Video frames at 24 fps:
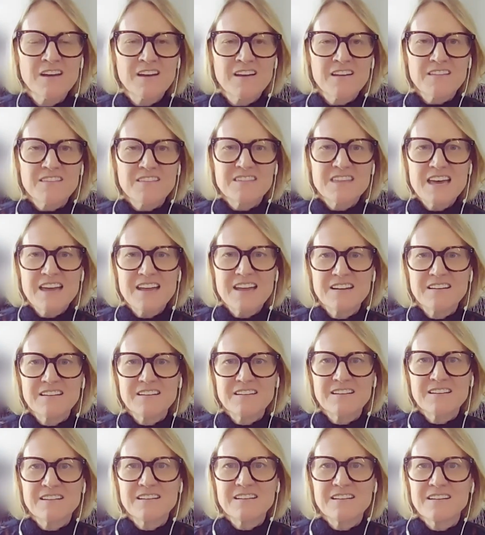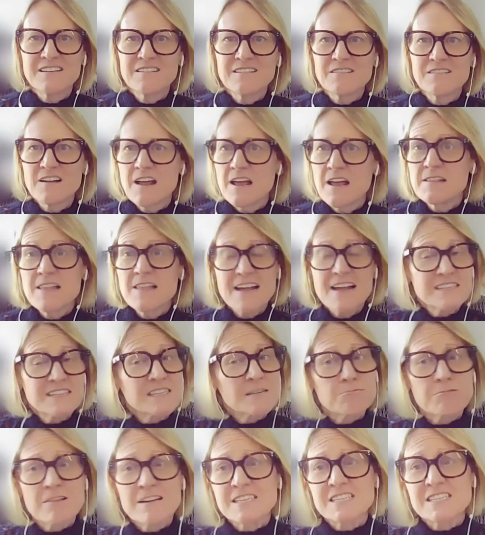then and that's
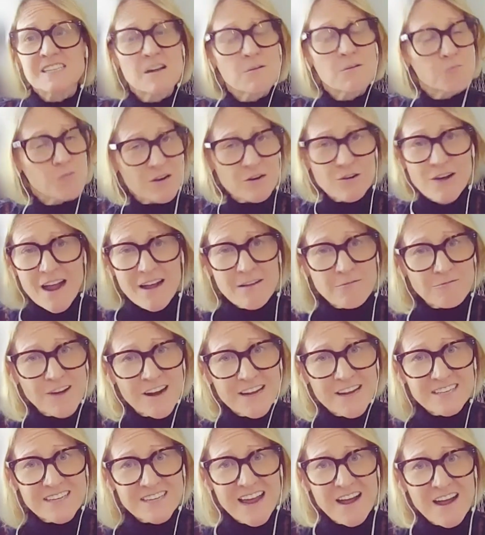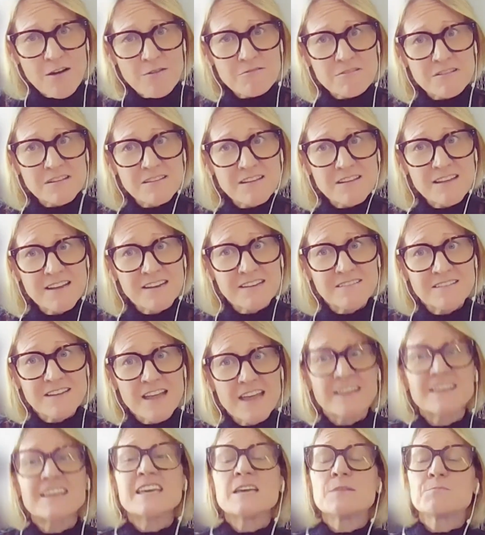the place that we're at right now.
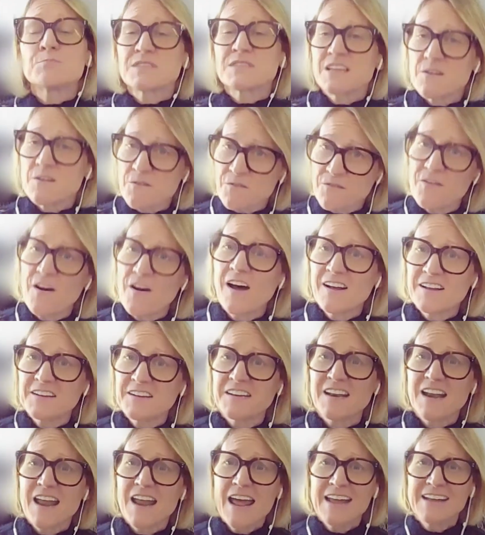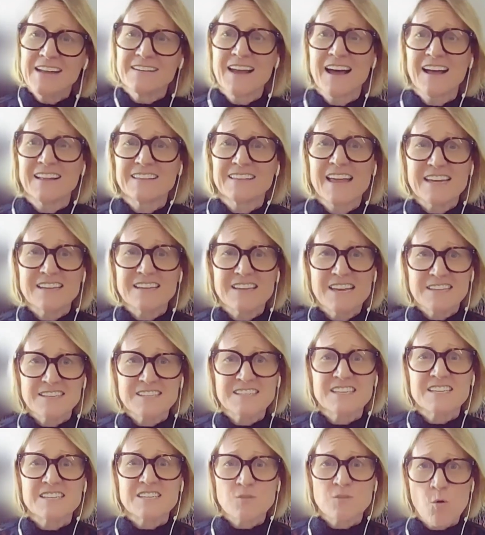It keeps it fun and not like
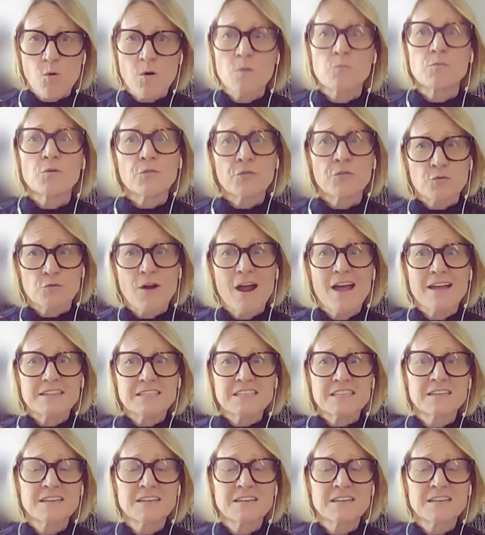it's this horrible threat.